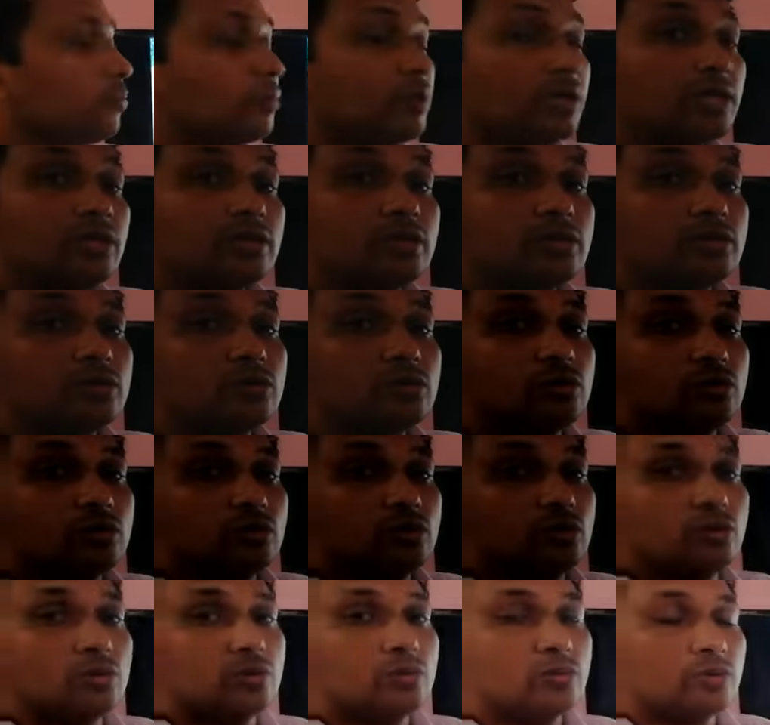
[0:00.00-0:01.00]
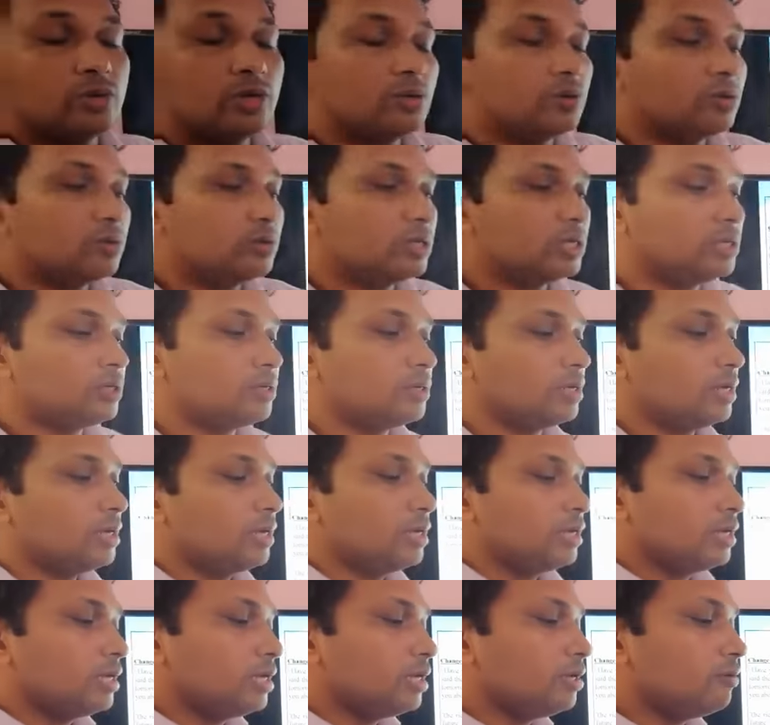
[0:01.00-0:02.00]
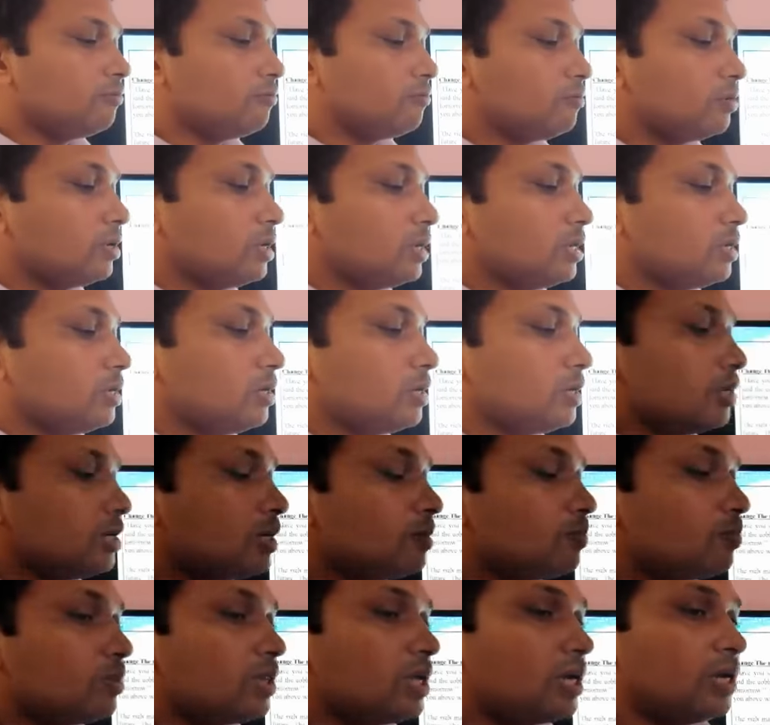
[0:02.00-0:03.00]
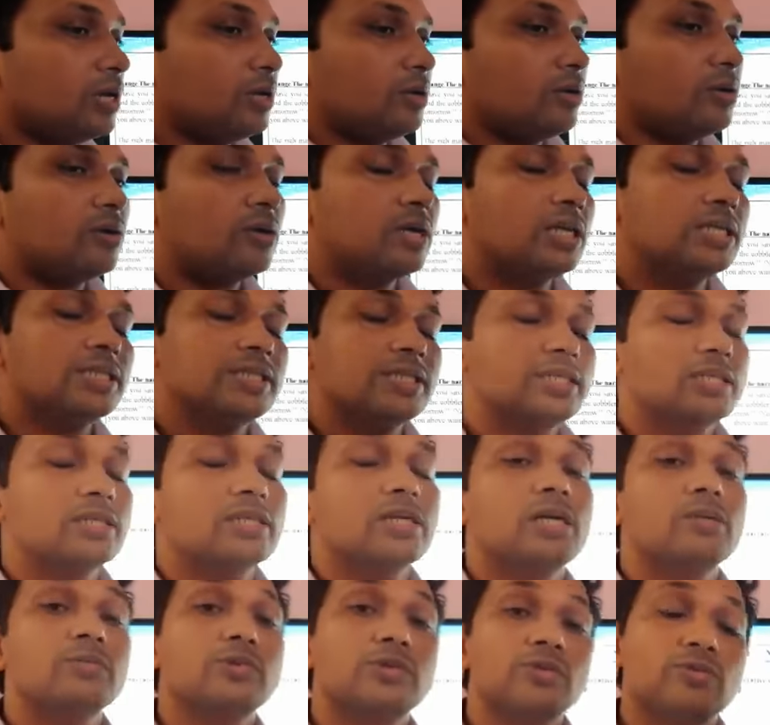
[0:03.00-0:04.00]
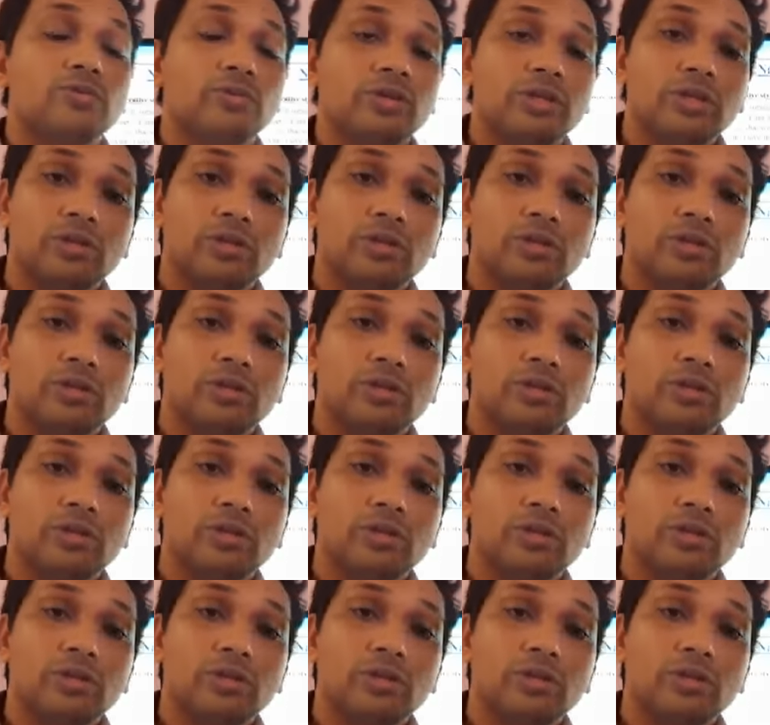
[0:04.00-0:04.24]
with no. We know that if reply or answer comes